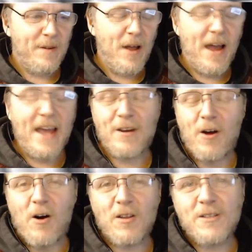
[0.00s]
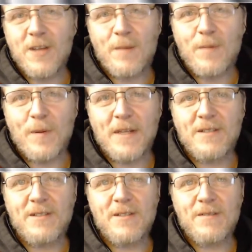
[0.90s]
Well, I had all the
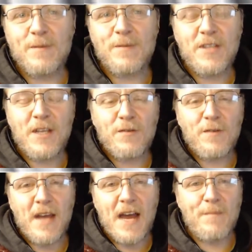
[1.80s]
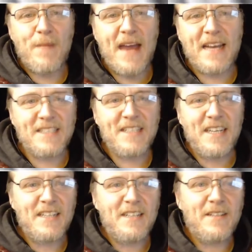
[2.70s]
supplements from C3I
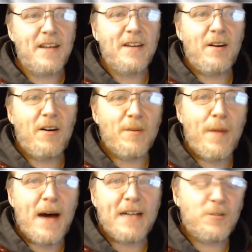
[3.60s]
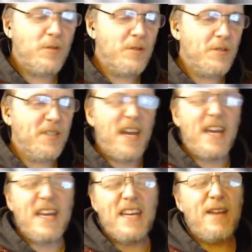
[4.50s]
magazine and all the modules.
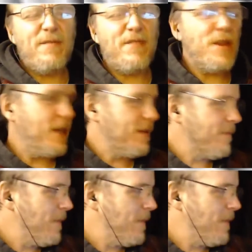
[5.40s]
I had everything.